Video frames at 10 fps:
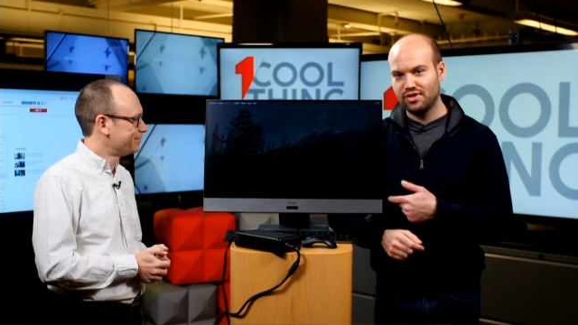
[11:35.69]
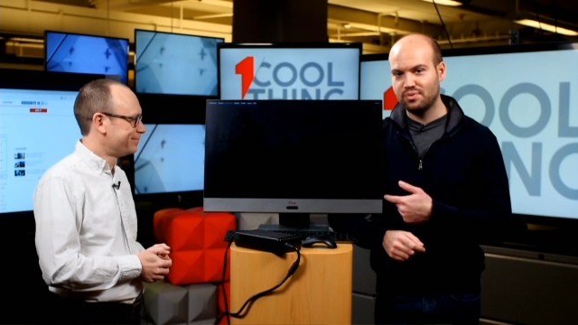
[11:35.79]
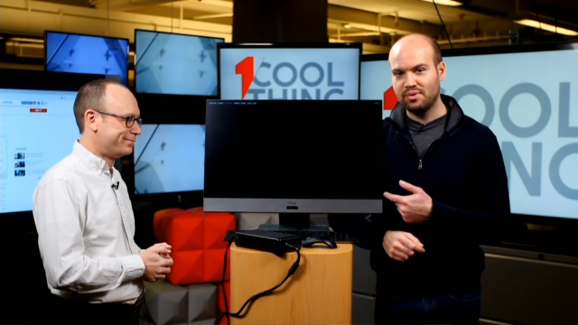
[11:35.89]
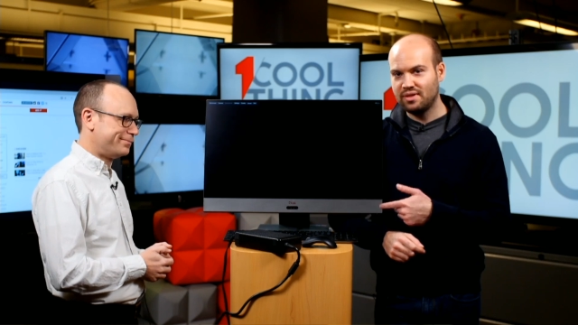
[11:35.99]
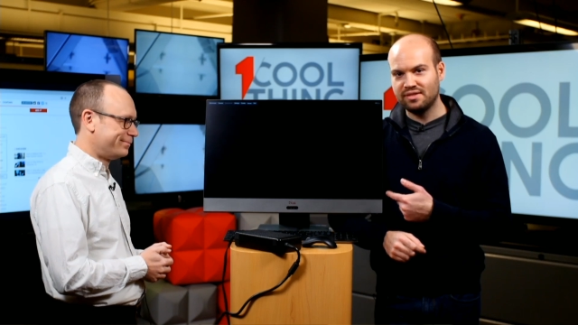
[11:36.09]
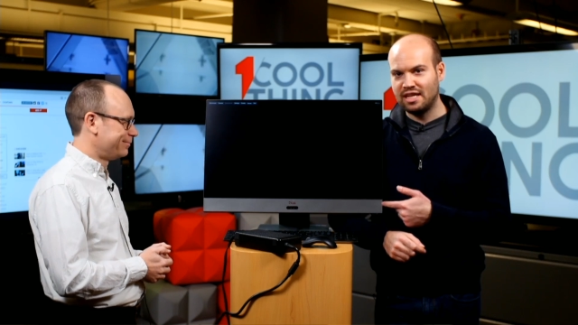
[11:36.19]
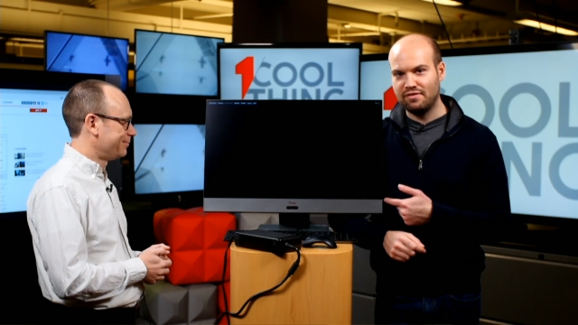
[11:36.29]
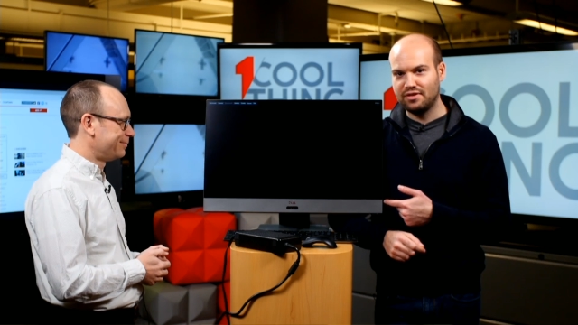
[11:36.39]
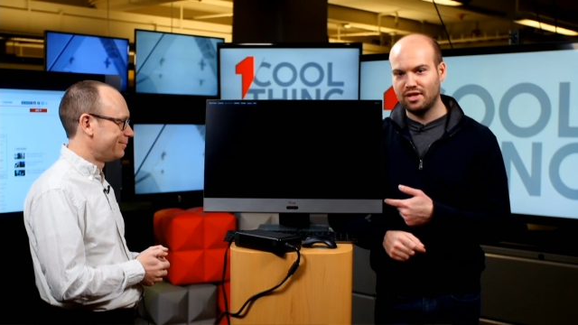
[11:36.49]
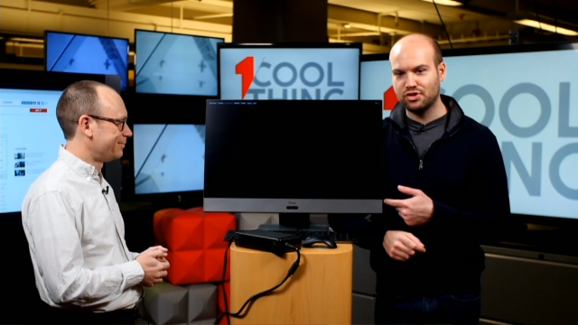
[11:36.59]
Speaker 1: this one doesn't
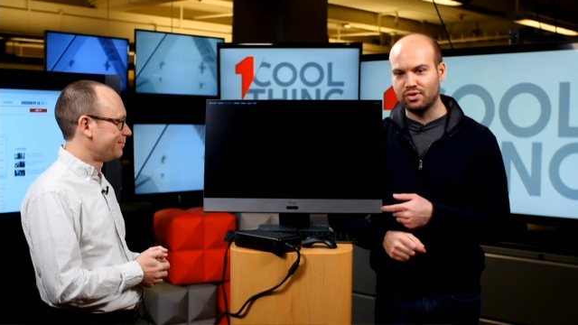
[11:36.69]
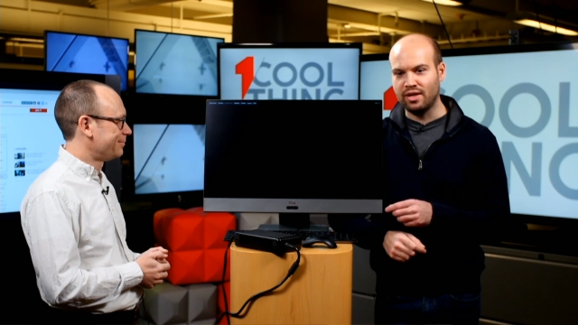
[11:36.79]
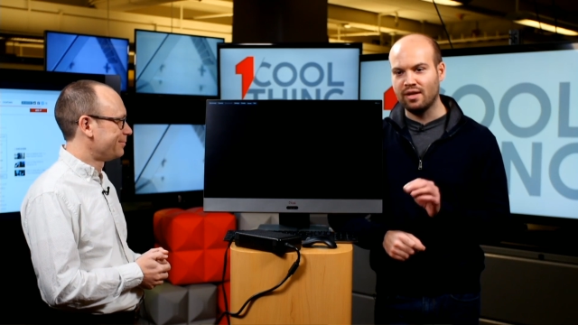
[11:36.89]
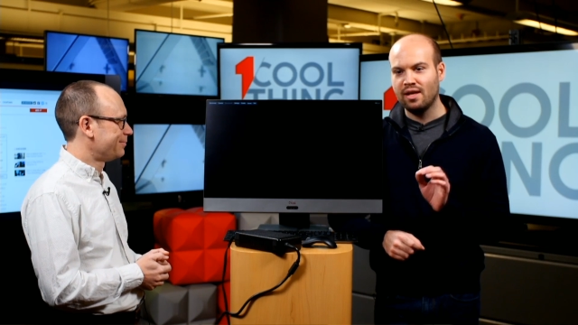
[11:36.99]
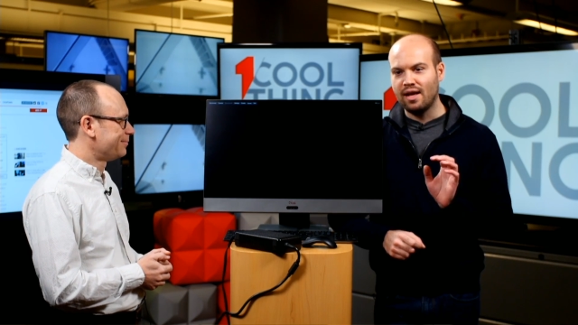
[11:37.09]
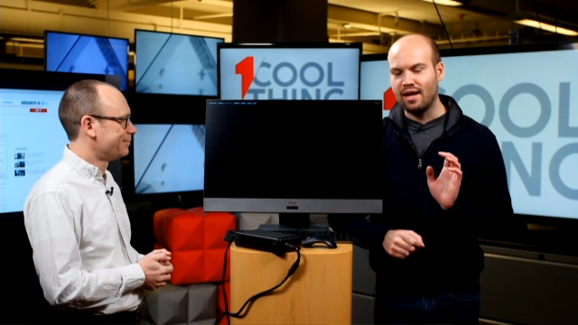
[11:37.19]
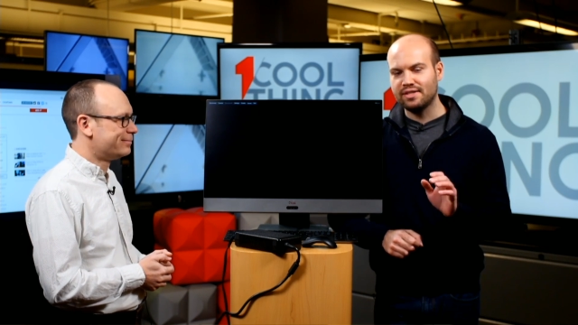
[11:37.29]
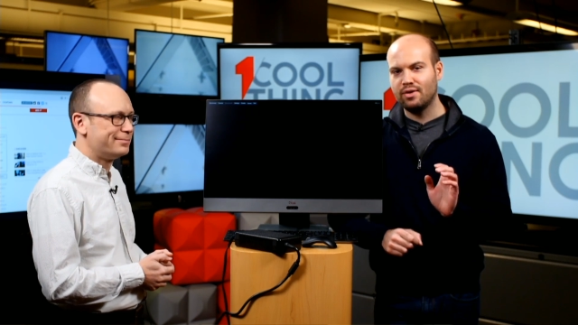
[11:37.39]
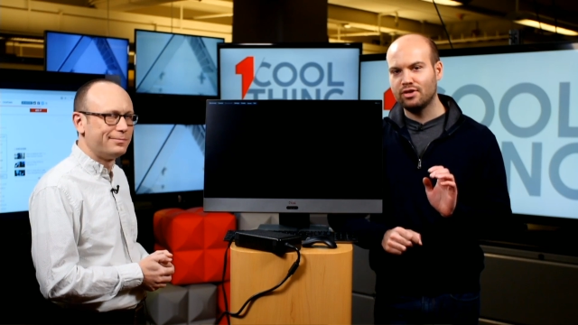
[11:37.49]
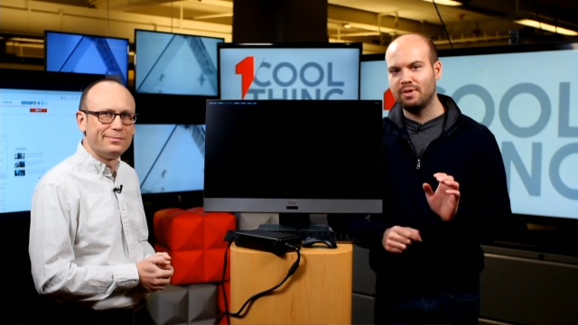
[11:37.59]
have a touchscreen.
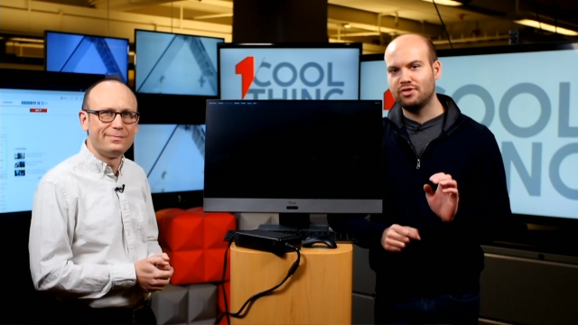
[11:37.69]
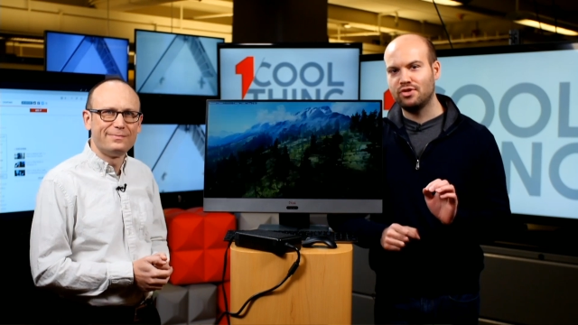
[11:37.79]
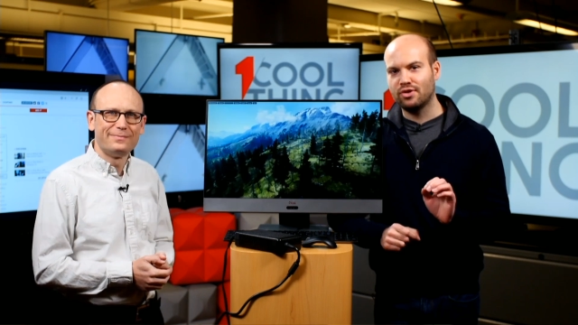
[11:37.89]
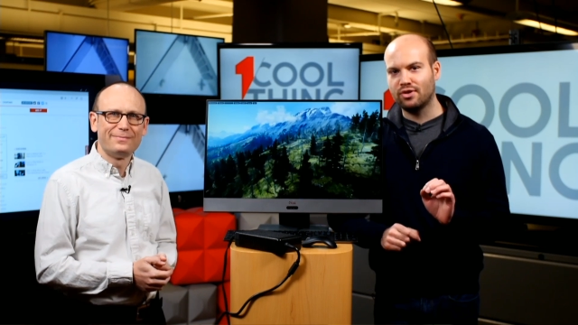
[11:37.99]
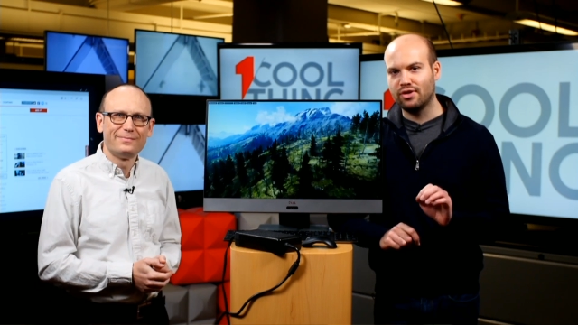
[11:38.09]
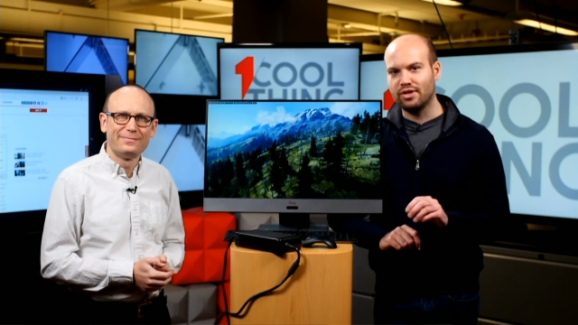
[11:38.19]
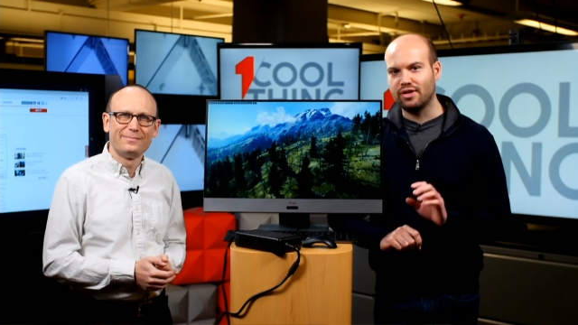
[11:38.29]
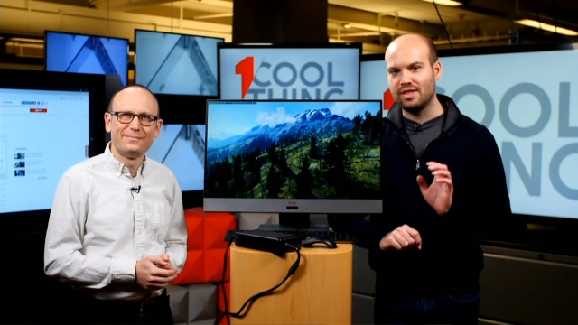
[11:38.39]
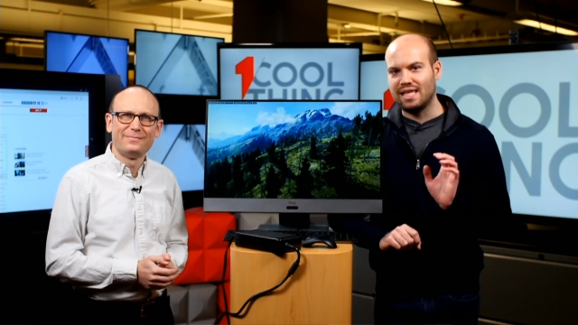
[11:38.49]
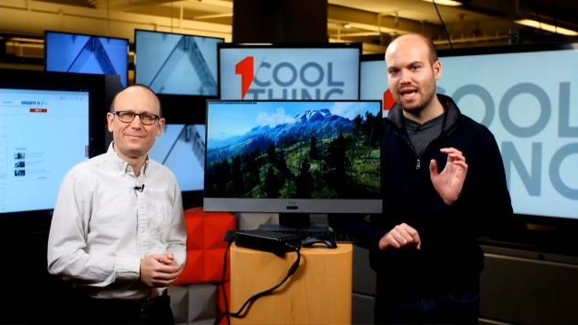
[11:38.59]
As I was mentioning
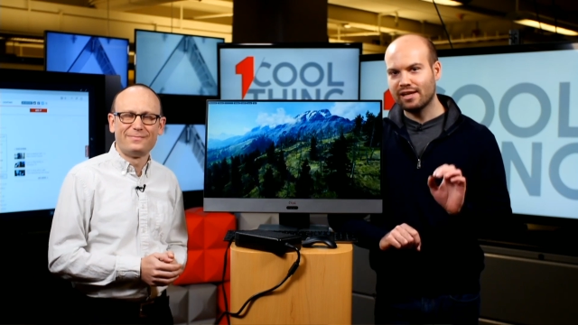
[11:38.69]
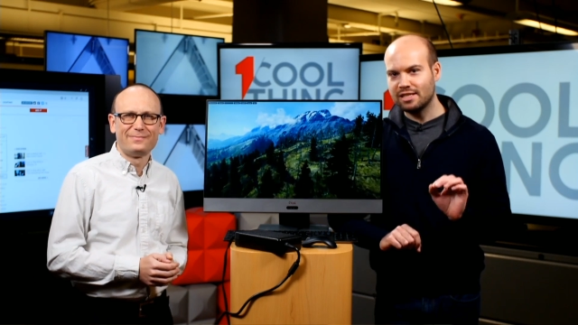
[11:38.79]
earlier, the